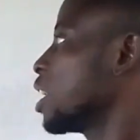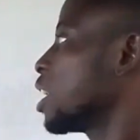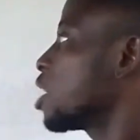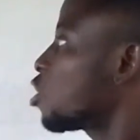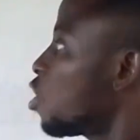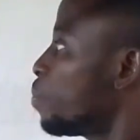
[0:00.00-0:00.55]

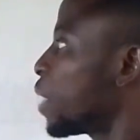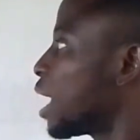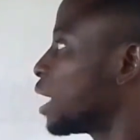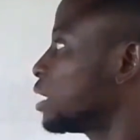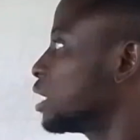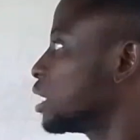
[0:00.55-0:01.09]
A
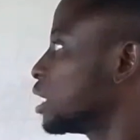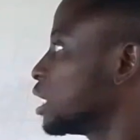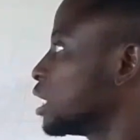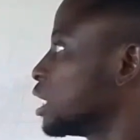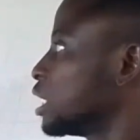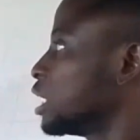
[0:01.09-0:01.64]
compound
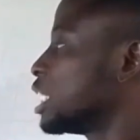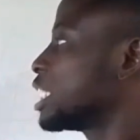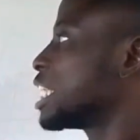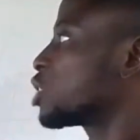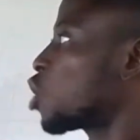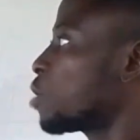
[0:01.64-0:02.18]
is
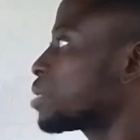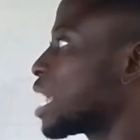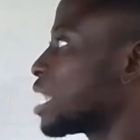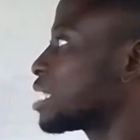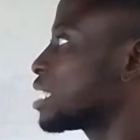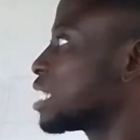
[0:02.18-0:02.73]
a
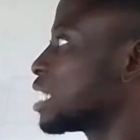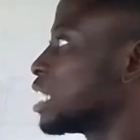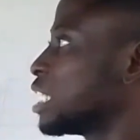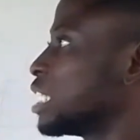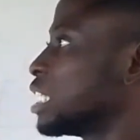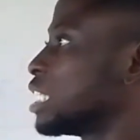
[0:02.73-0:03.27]
substance
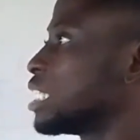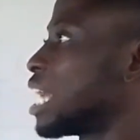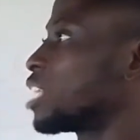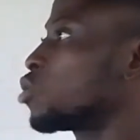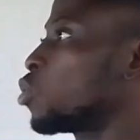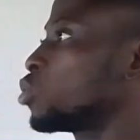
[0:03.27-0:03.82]

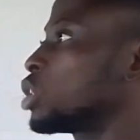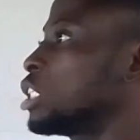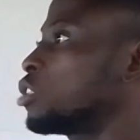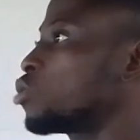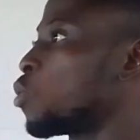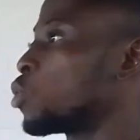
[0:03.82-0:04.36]
that
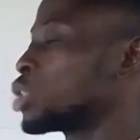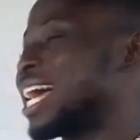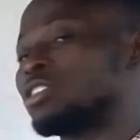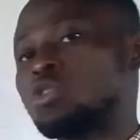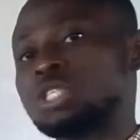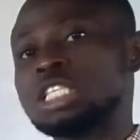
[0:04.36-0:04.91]
consists
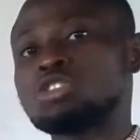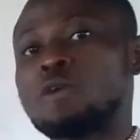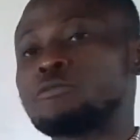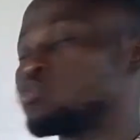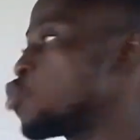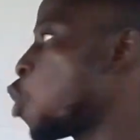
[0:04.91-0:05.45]
of two